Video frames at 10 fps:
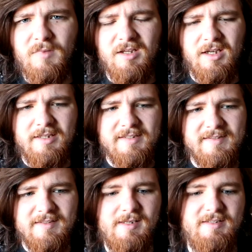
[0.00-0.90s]
this
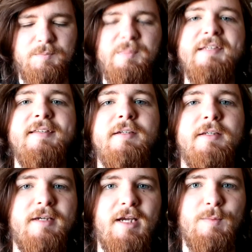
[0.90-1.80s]
is Blizzard
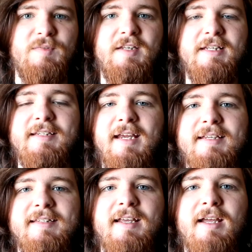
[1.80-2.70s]
games in this
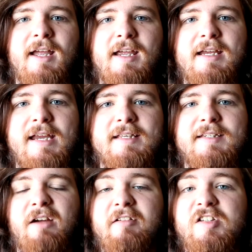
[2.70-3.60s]
case, is
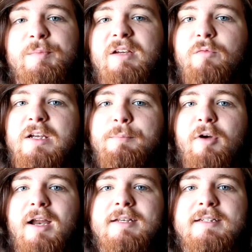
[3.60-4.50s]
going to be
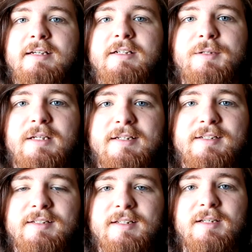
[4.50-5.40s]
rebranded.
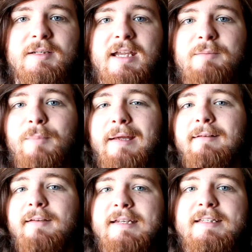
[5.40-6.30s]
The name
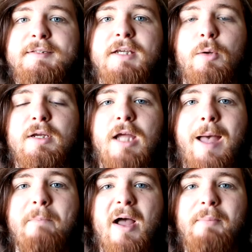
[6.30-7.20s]
Battle.net is going
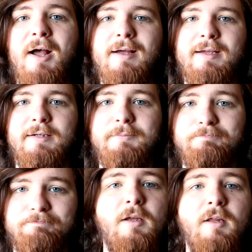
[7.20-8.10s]
bye-bye.
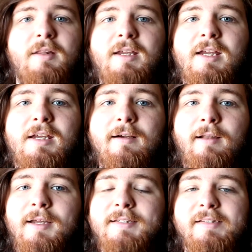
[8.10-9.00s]
The
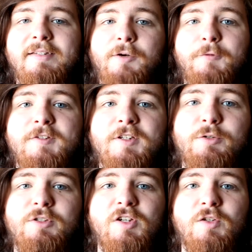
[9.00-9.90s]
client itself was
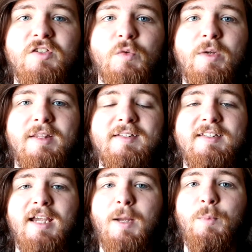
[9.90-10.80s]
introduced with
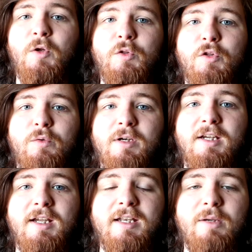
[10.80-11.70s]
Diablo
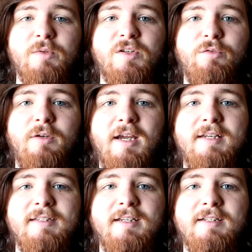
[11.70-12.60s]
3, and it was
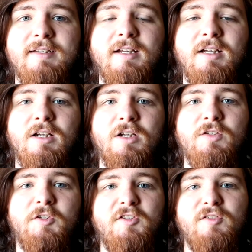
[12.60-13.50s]
created
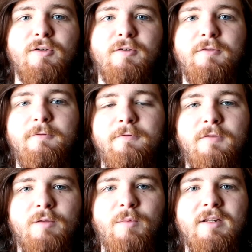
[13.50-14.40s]
just sort of
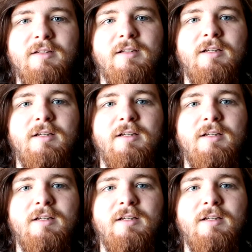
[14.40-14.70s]
with